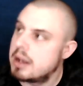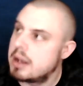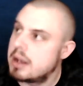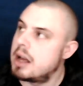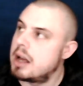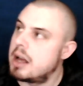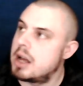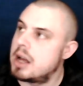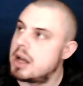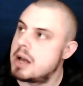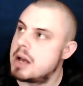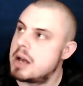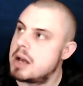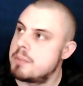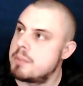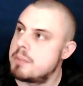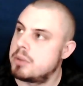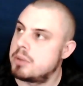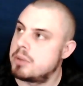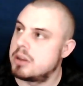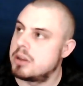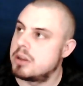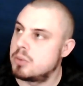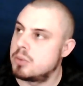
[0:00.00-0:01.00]

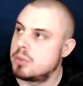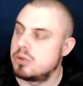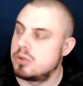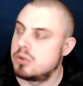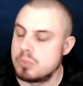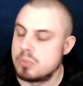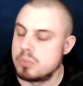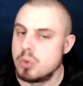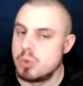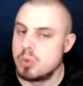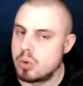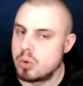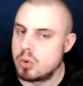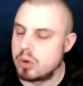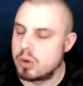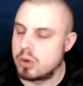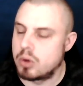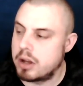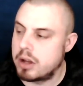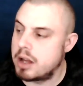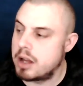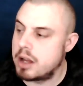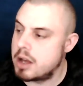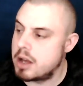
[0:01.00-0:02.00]
But there was more.
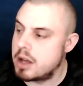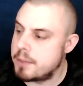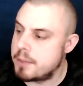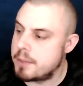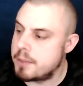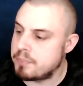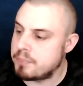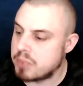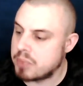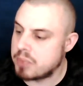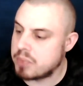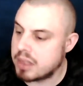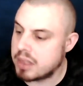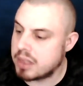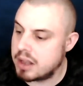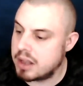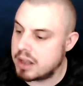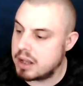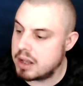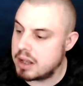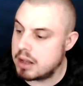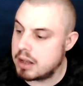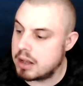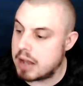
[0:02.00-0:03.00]

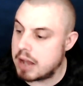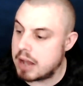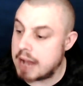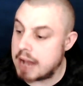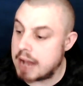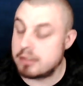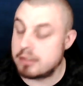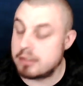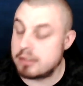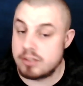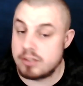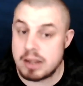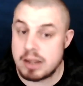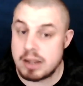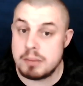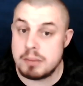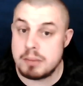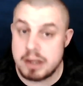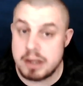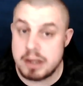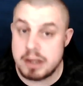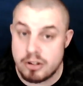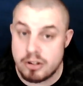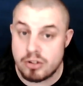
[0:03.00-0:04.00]
Had the same
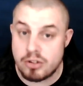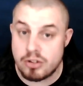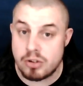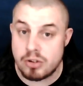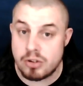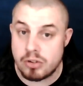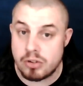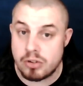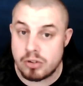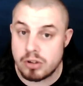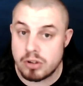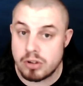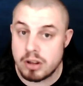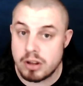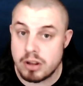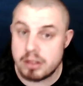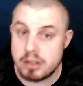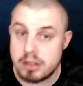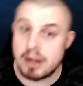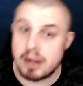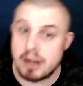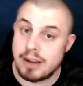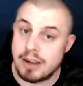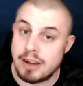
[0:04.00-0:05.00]
issues
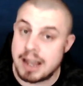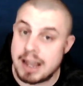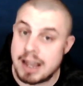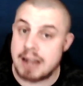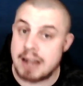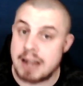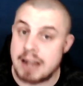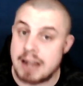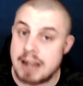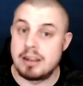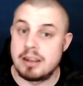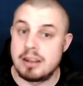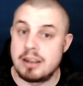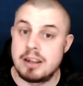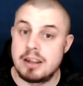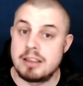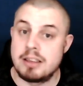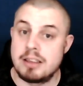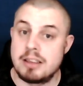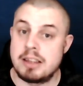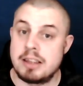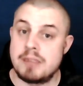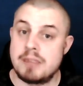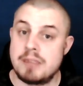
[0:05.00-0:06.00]
that I had.
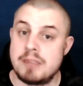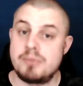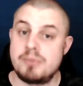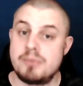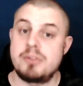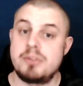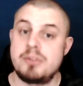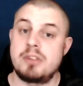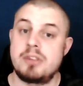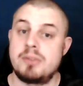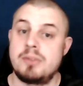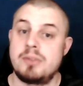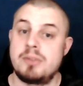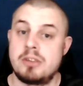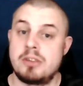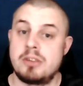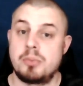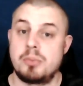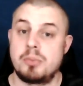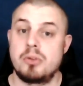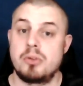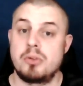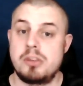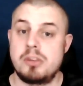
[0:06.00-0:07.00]
They never received their
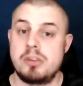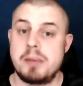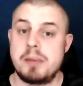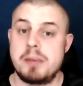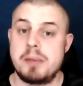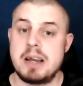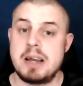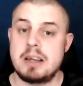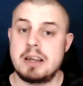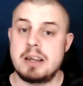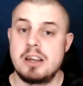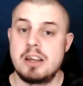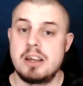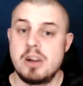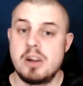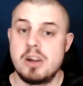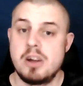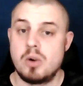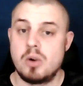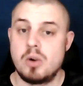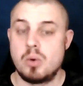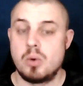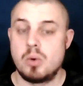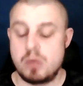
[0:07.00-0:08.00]
deposit back,
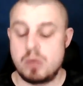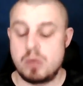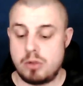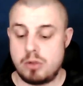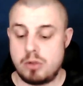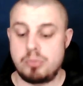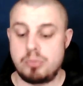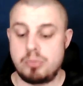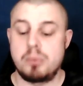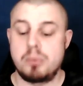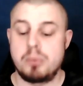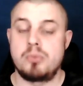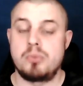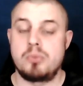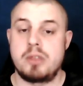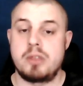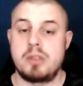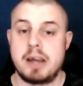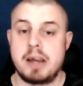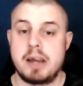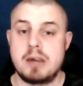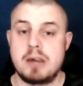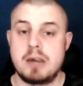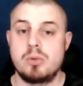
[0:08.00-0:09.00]
or there was problems with the
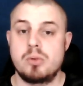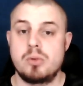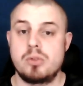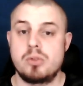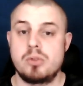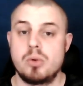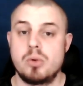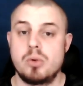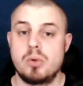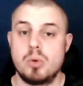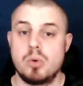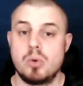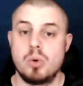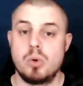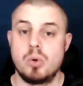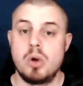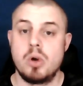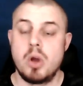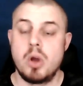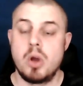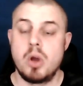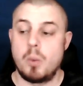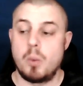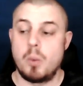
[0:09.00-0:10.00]
house, or
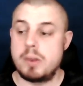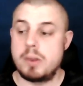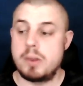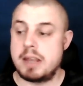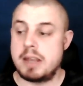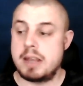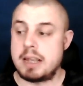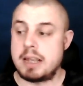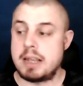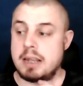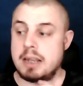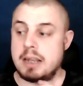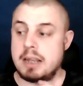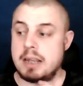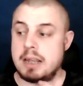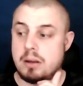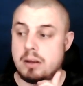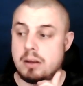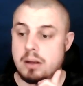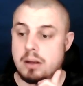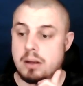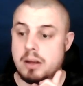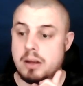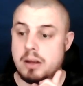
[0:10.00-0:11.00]
when they
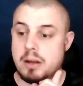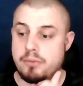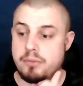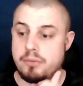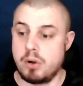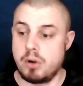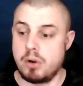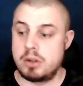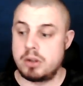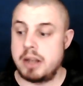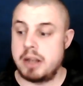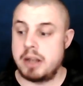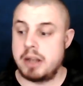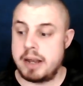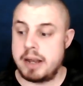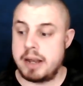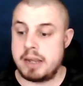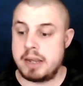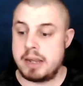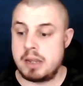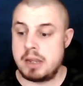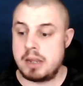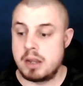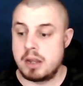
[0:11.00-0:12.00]

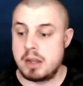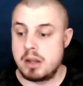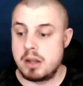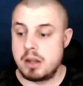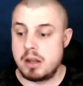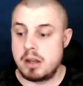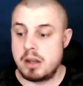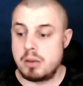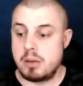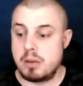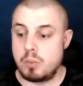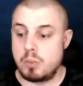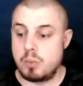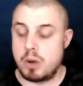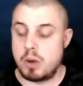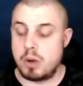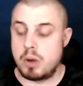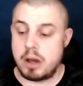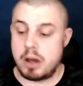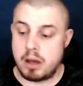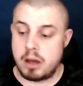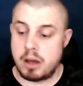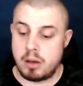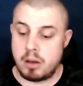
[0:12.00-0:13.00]
finally
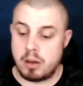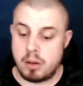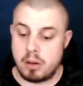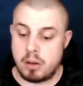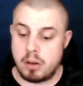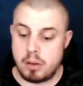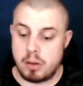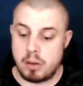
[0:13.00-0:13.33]
were